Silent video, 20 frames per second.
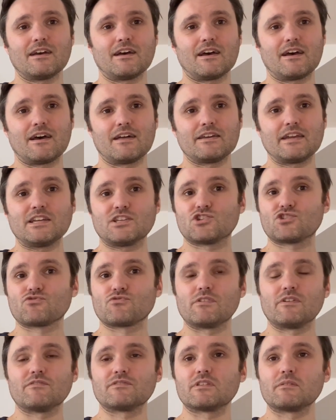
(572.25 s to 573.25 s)
the
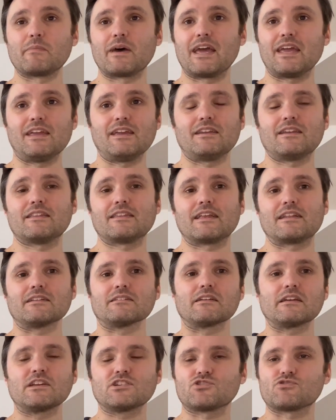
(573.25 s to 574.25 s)
history of Domain, and
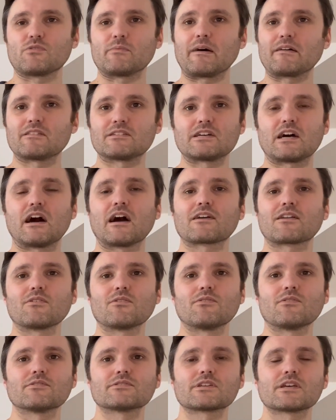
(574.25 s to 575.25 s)
then the history about the Dark
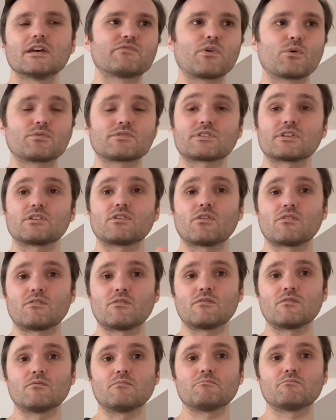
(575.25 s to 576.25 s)
Lord, focusing
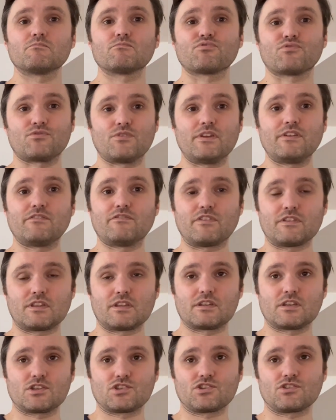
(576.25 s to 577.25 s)
on pre-5th
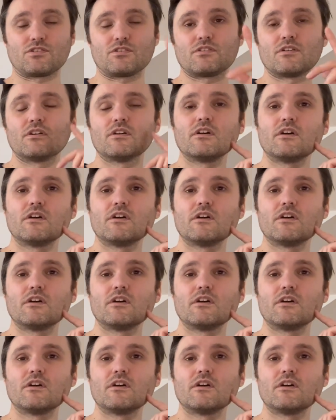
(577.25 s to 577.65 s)
edition